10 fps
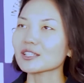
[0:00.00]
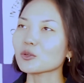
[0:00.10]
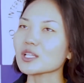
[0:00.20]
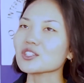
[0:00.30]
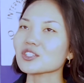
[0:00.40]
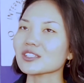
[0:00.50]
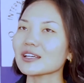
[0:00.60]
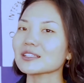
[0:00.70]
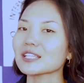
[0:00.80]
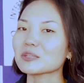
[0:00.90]
the question,
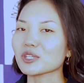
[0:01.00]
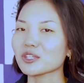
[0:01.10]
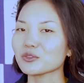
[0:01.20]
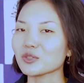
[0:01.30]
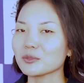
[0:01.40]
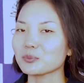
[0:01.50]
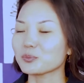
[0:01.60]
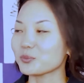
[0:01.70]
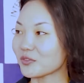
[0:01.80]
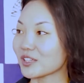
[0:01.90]
let me give you a
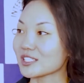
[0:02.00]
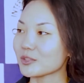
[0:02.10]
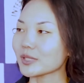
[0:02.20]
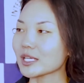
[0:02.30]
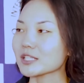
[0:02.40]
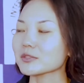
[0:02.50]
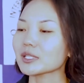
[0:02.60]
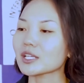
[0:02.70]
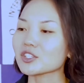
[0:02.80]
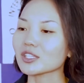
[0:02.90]
brief
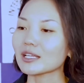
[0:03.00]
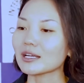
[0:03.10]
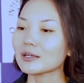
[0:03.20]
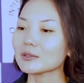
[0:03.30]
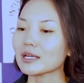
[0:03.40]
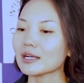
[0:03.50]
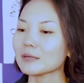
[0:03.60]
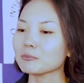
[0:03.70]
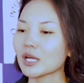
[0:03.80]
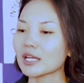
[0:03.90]
explanation now.
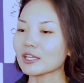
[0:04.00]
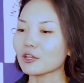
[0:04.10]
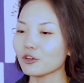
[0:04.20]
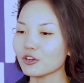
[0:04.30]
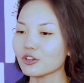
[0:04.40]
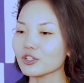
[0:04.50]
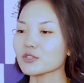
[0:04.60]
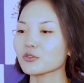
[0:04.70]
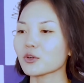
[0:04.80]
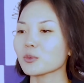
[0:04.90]
I
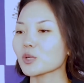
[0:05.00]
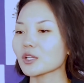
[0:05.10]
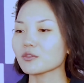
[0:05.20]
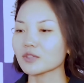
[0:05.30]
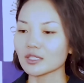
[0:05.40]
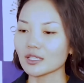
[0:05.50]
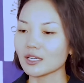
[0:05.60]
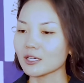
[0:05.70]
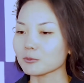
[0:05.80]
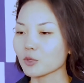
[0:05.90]
heard from one of
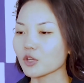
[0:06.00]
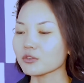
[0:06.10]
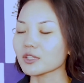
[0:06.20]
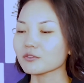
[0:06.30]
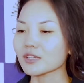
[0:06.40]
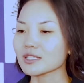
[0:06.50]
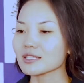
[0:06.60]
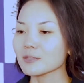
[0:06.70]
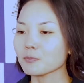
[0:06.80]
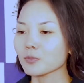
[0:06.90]
the current
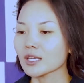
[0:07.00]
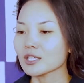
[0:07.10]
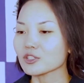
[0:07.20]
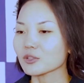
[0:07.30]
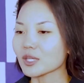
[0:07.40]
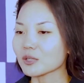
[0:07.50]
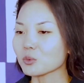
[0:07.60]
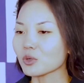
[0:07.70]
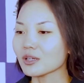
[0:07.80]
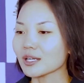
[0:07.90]
events. So there
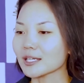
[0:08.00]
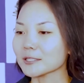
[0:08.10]
were,